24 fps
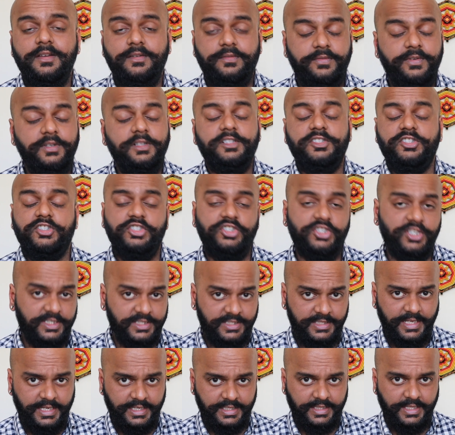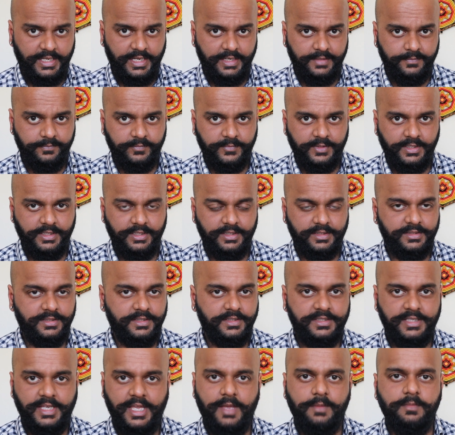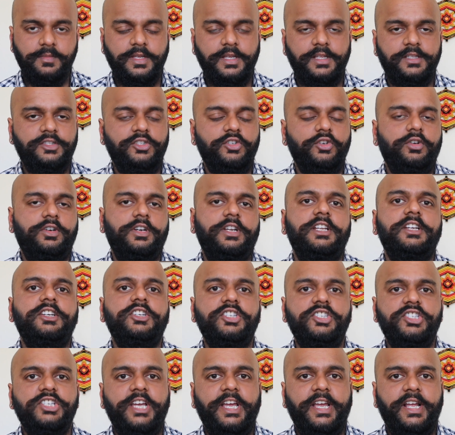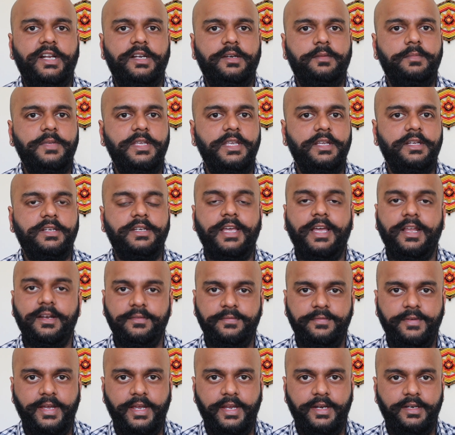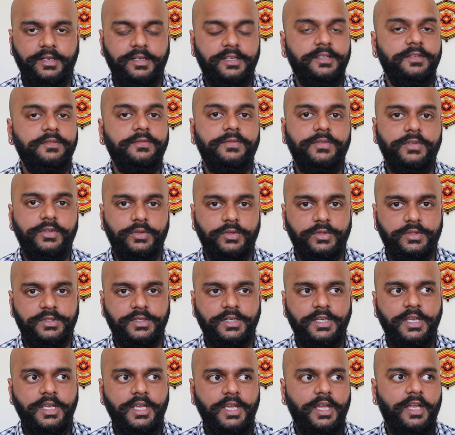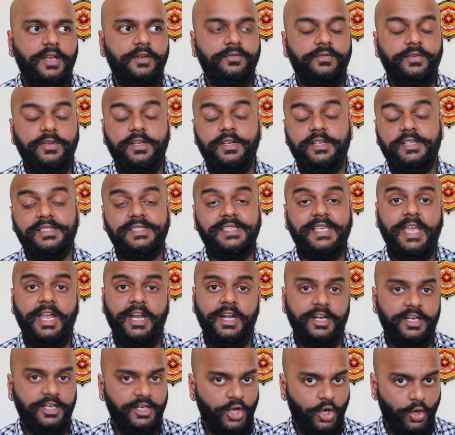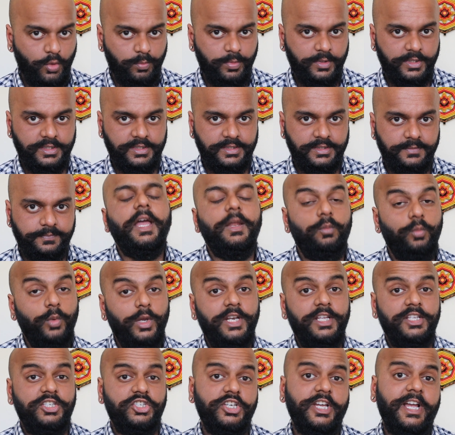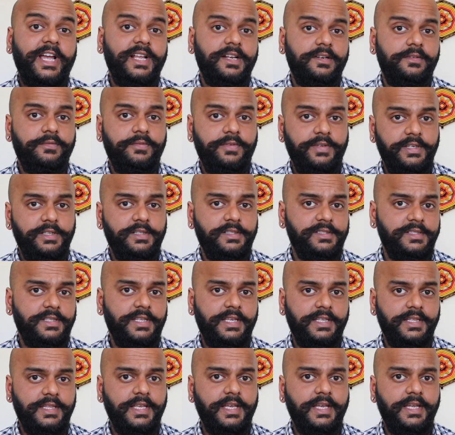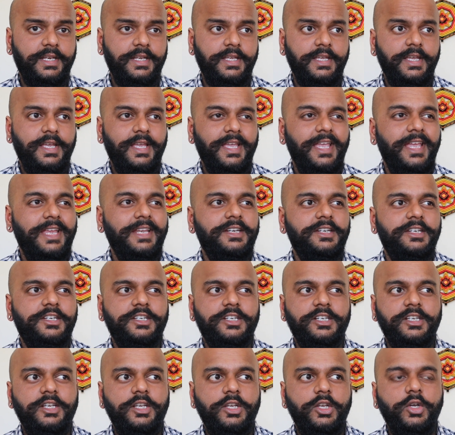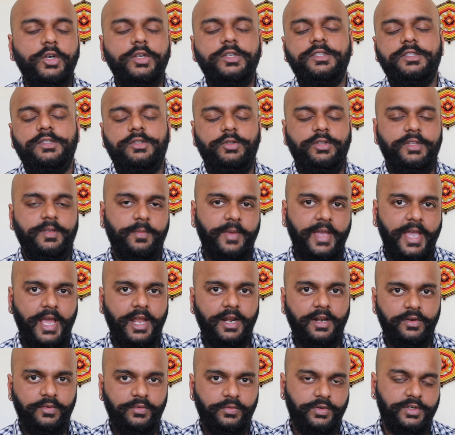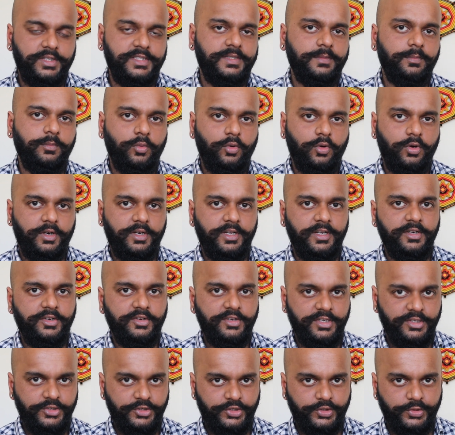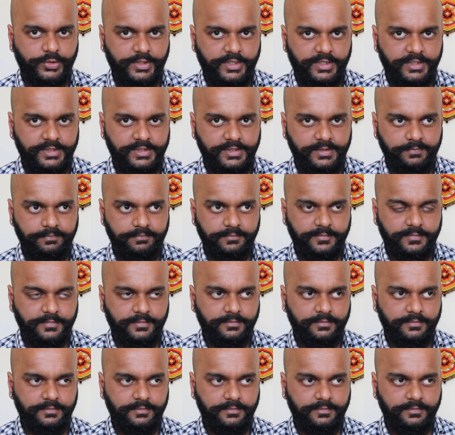feels just like that. It is the same. It's your inner child being terrified and confused and feeling scared and hopeless. And when a child feels like that, it looks to the parent for support and reassurance.